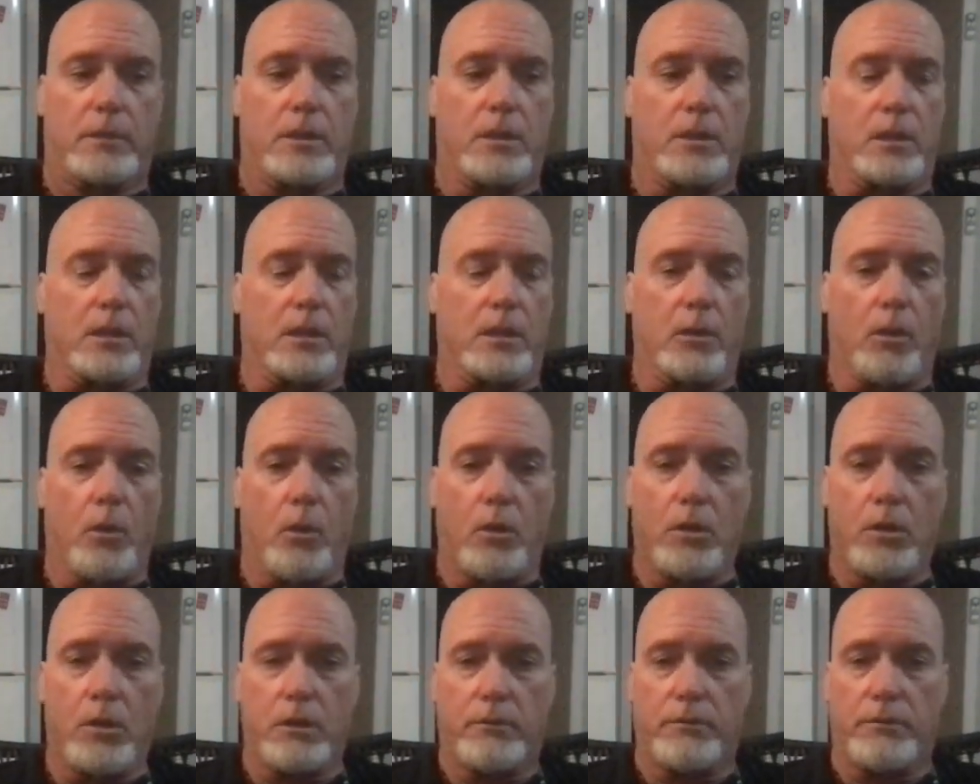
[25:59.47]
the
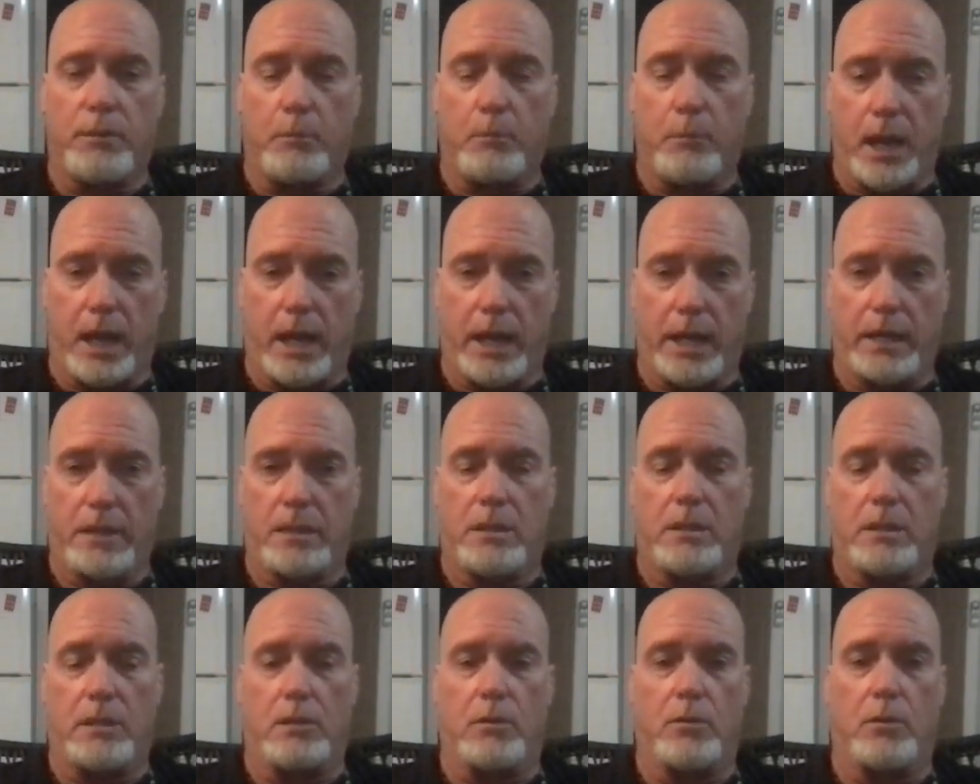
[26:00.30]
Lord of the
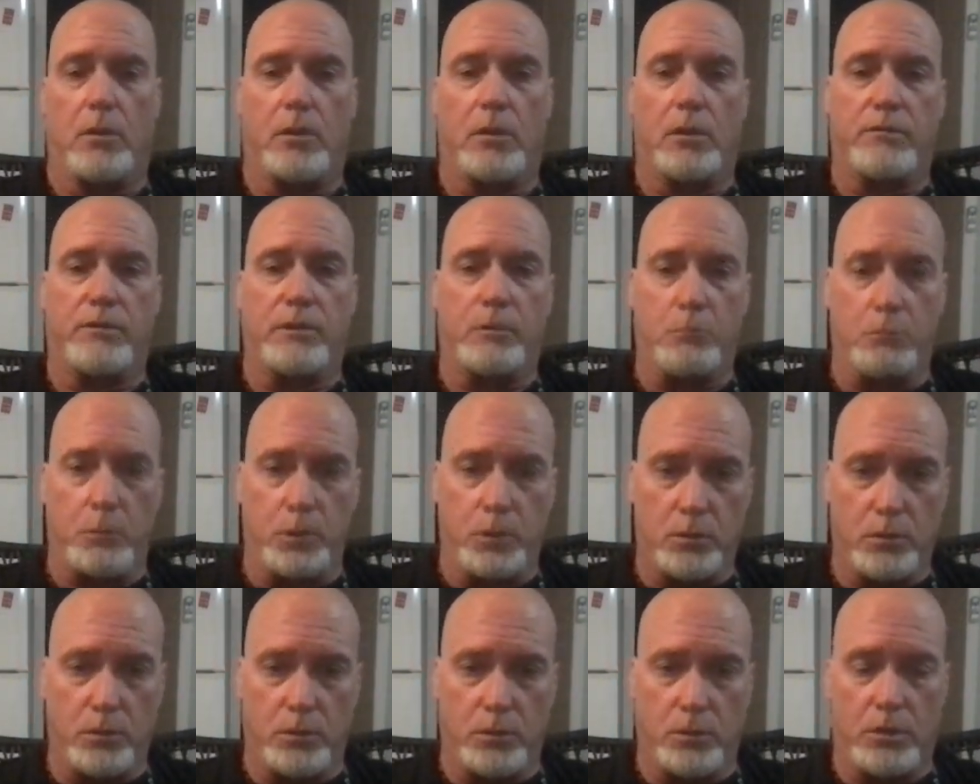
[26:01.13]
mind, the Lord of the
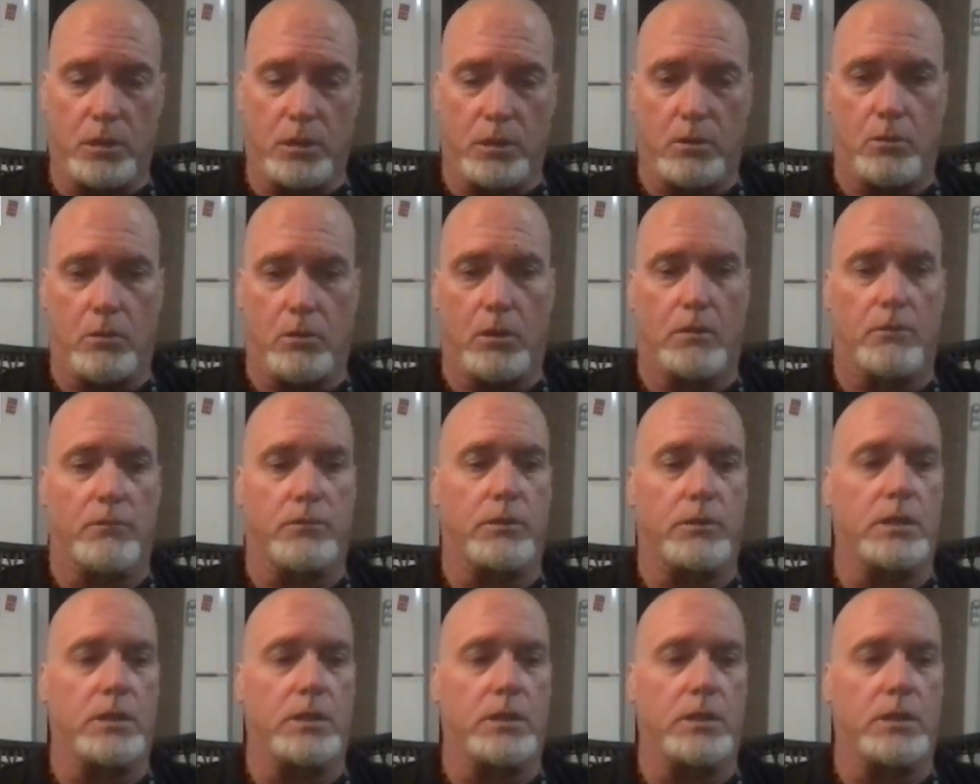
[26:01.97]
moon, the Lord of